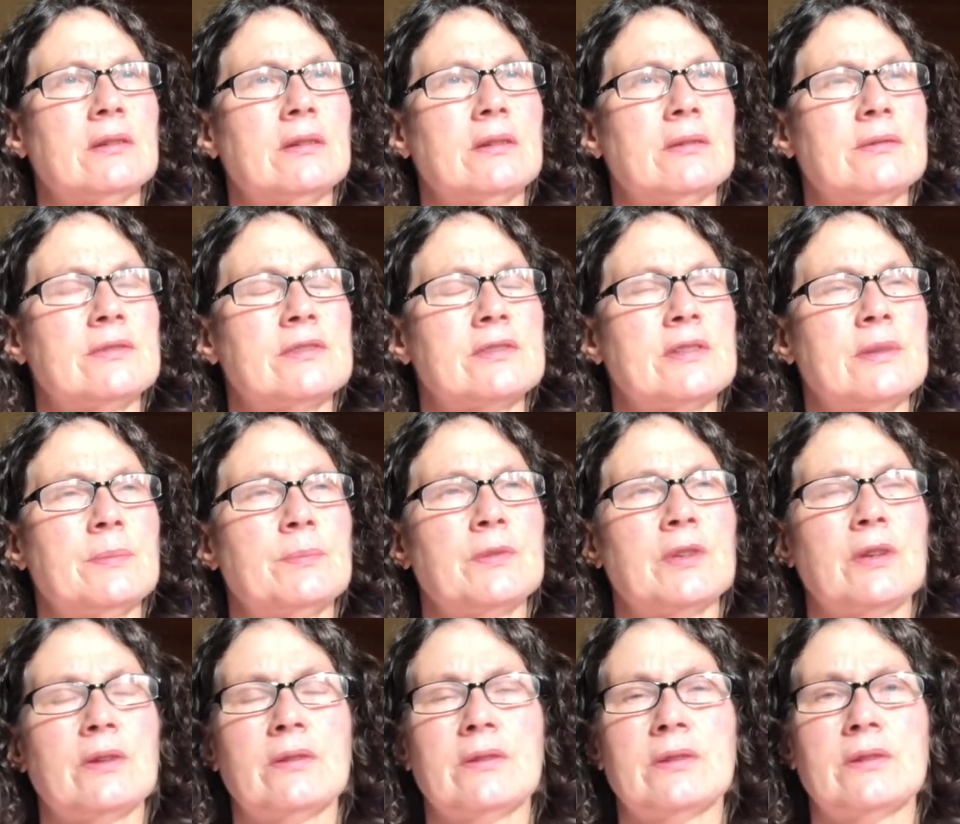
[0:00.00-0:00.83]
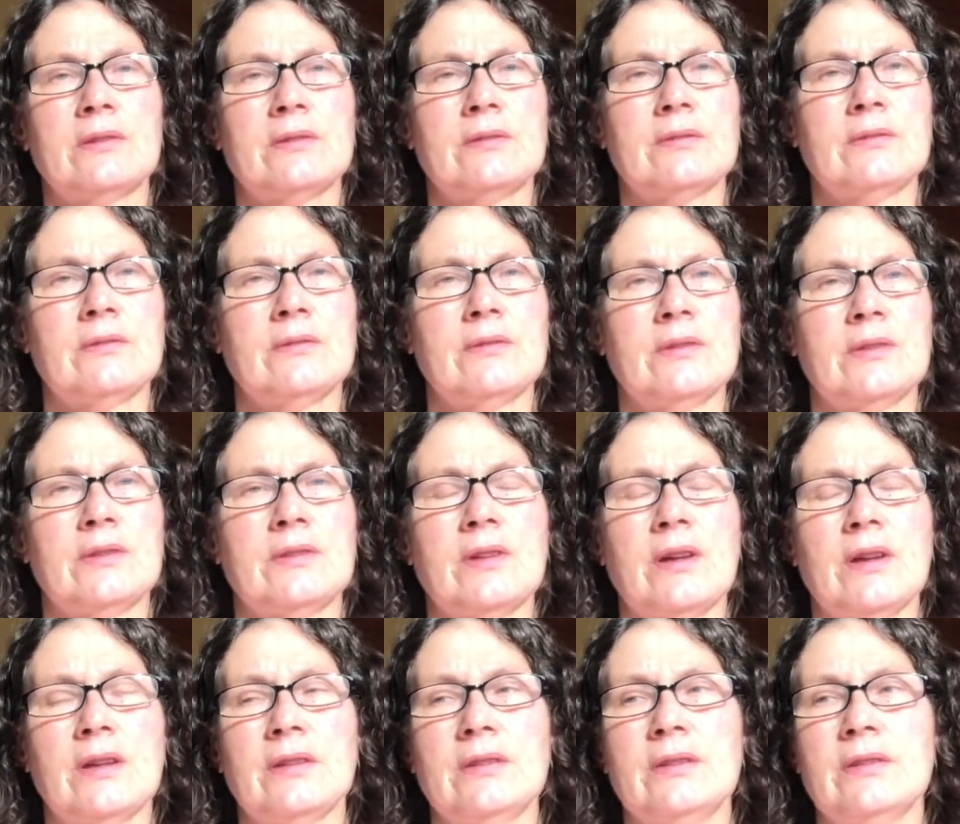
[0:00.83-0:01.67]
snipped all the
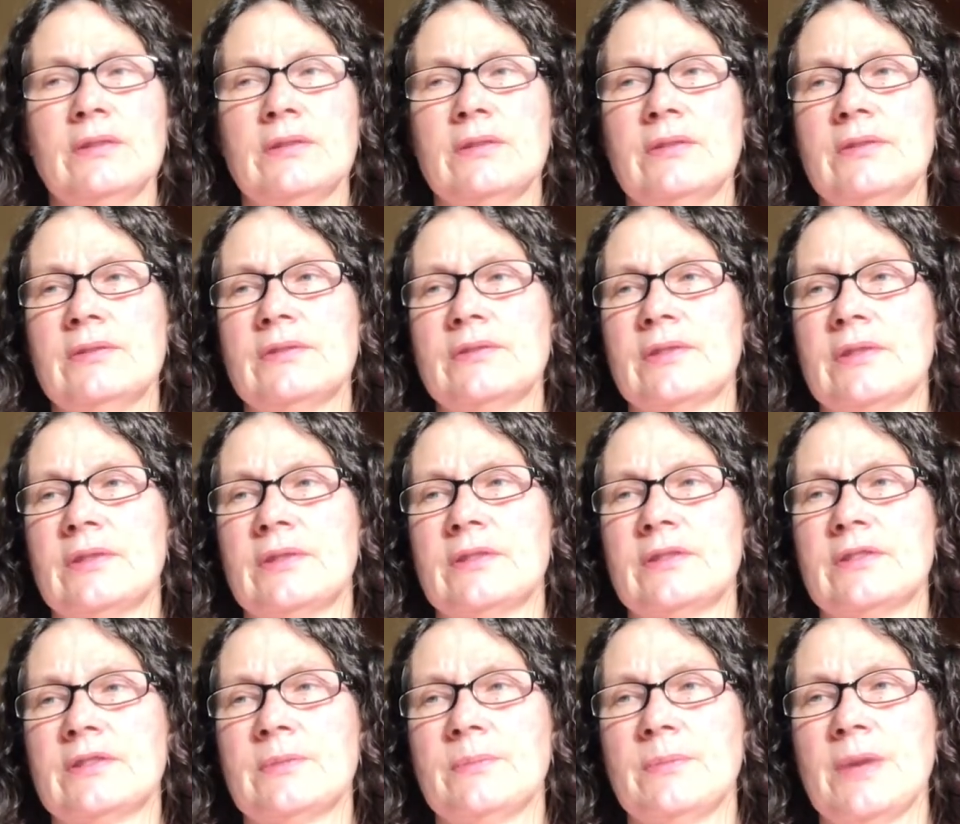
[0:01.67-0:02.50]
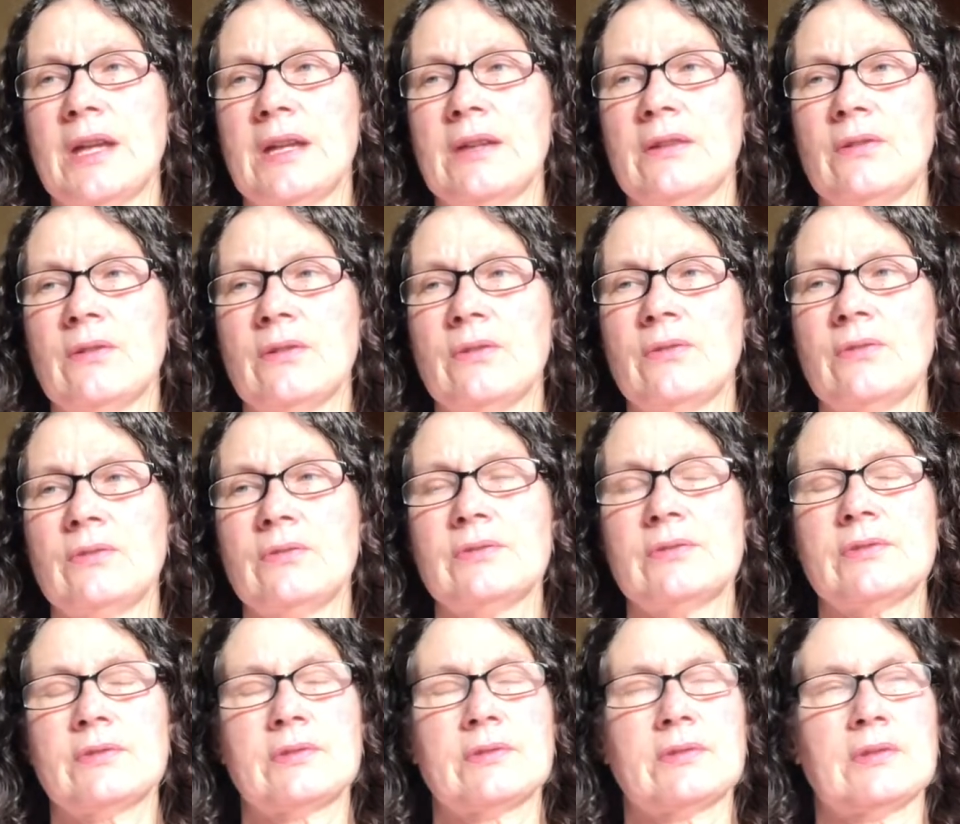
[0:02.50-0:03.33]
dahlias and the
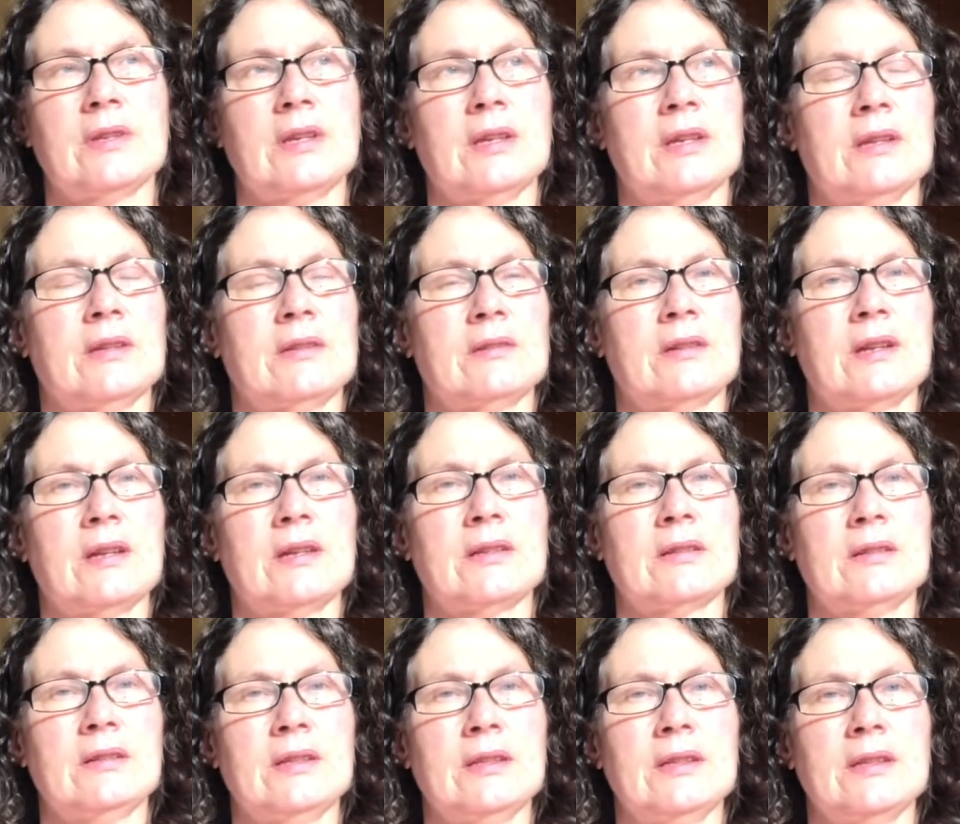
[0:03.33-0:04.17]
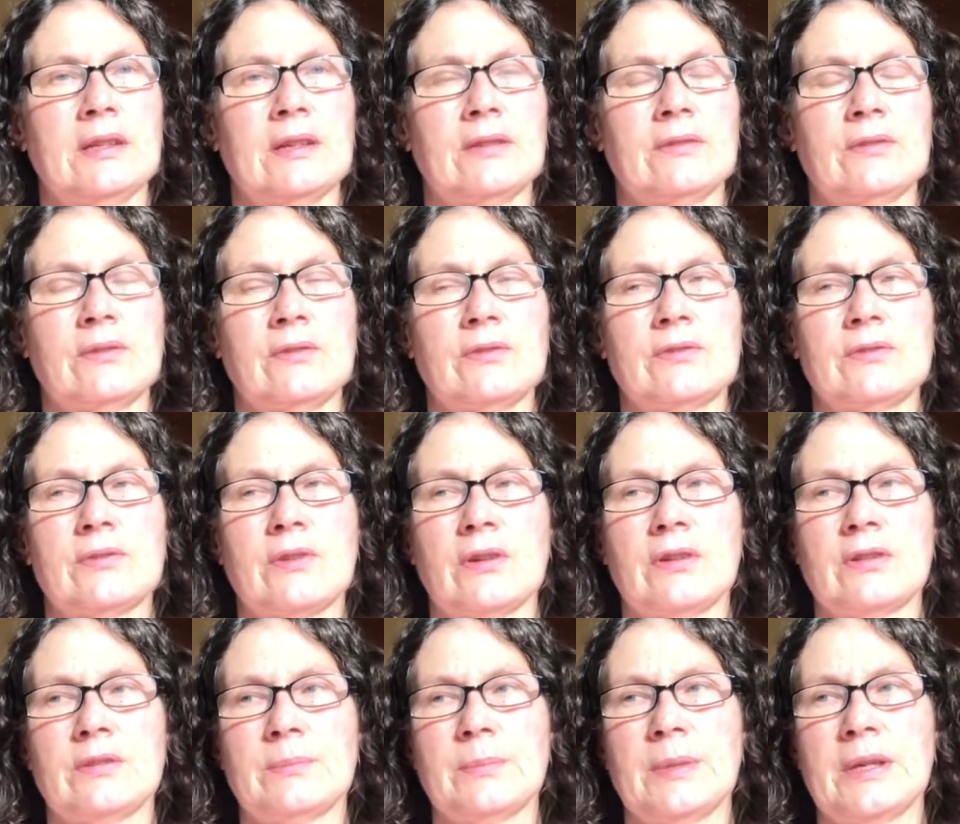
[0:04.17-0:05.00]
tomatoes, and kind of cleaned out those
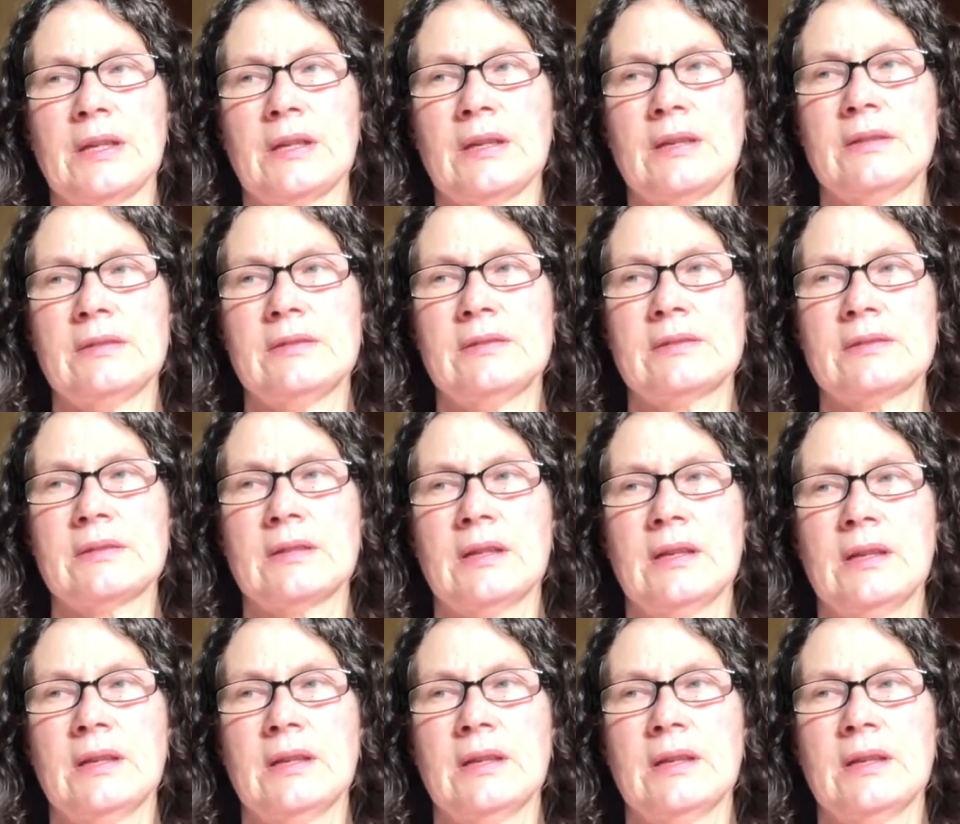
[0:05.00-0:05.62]
garden beds,